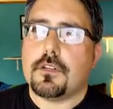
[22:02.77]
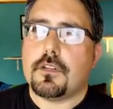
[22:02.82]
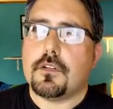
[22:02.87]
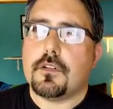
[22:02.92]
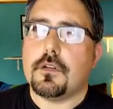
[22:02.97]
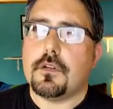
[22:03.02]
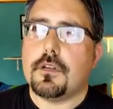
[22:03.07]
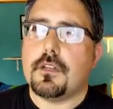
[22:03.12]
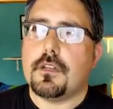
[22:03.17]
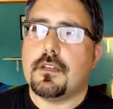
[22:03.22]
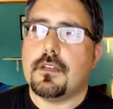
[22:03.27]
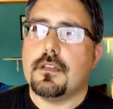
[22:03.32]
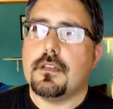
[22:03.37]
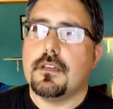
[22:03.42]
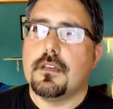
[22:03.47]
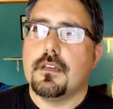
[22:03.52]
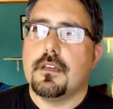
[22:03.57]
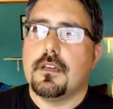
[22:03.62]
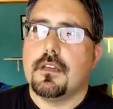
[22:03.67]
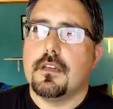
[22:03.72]
and hood.
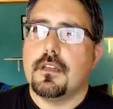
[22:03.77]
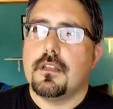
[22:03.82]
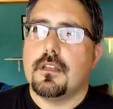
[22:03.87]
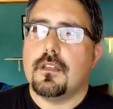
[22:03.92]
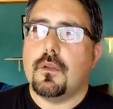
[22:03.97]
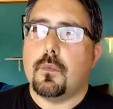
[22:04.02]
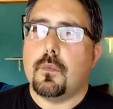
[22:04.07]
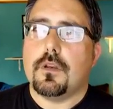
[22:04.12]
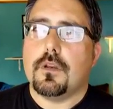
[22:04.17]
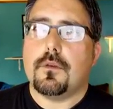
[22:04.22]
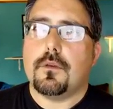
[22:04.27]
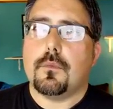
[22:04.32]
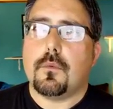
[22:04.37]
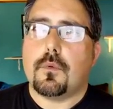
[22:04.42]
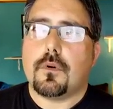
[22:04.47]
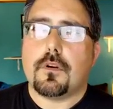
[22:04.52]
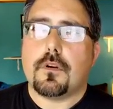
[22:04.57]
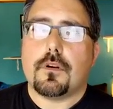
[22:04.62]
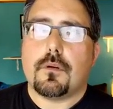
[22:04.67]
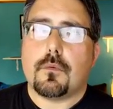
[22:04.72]
The
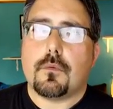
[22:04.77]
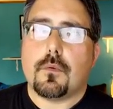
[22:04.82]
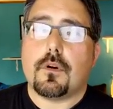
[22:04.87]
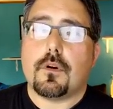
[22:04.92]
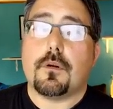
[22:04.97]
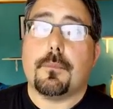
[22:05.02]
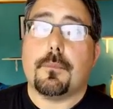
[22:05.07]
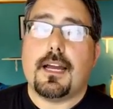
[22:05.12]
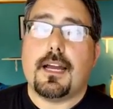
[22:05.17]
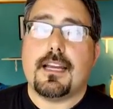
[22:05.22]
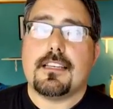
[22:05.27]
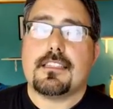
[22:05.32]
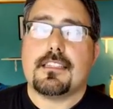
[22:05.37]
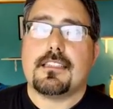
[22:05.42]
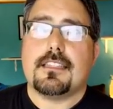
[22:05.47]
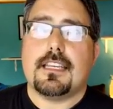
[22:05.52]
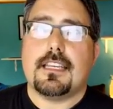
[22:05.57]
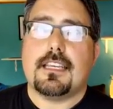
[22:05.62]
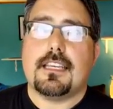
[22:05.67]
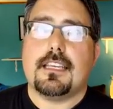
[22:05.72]
wind roared by,
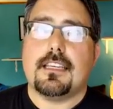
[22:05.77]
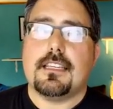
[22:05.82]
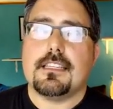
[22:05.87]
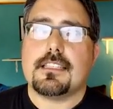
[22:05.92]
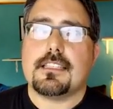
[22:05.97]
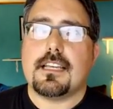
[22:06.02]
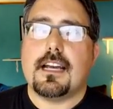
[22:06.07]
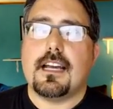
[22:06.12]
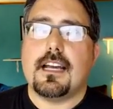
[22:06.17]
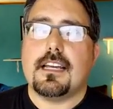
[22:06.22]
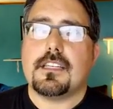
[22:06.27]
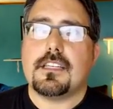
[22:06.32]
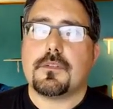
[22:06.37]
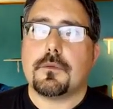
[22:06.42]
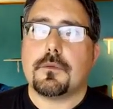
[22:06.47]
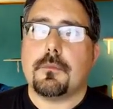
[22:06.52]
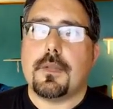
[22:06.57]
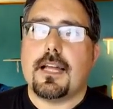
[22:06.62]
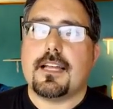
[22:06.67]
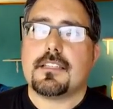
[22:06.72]
stinging his eyes
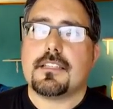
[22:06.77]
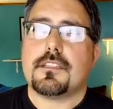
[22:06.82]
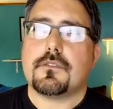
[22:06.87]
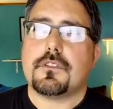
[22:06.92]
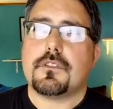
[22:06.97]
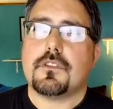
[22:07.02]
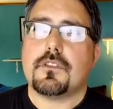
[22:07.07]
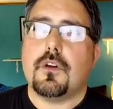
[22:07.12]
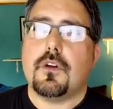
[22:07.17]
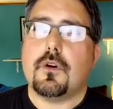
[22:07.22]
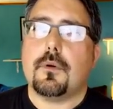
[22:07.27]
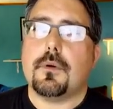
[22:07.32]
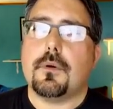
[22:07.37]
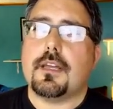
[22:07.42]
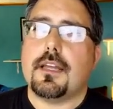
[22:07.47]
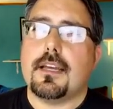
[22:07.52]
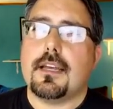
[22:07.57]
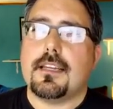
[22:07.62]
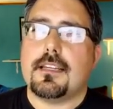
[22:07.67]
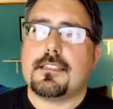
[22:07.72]
with blasts of snow
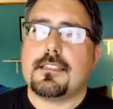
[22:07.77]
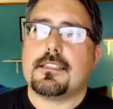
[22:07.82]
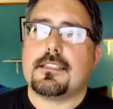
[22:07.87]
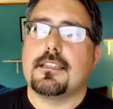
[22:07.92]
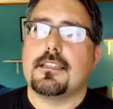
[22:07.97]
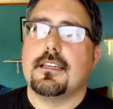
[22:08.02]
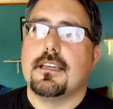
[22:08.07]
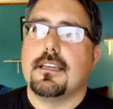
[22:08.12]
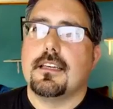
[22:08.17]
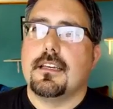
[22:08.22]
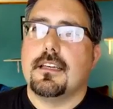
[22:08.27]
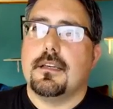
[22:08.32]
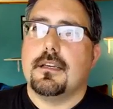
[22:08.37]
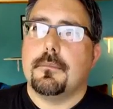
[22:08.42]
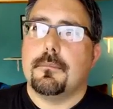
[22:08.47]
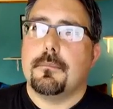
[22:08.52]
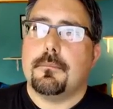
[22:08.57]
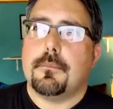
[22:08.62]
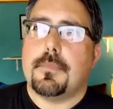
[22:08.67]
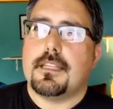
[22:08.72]
and ice.
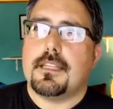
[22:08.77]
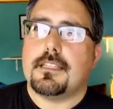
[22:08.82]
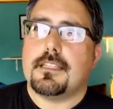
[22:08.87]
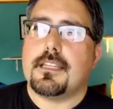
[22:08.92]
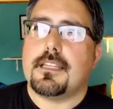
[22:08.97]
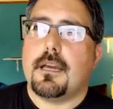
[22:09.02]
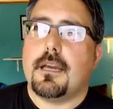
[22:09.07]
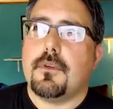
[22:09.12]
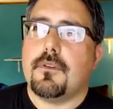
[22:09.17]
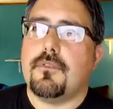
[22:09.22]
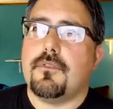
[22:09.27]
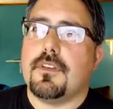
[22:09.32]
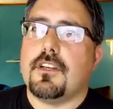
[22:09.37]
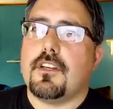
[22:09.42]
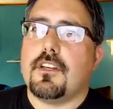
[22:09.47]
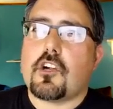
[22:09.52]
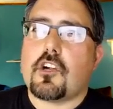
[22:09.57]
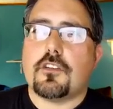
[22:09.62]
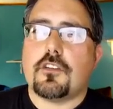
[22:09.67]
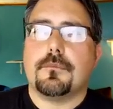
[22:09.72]
By the time he
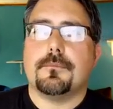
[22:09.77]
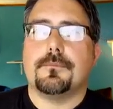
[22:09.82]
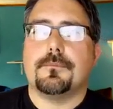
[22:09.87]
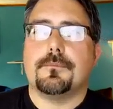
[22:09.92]
finished,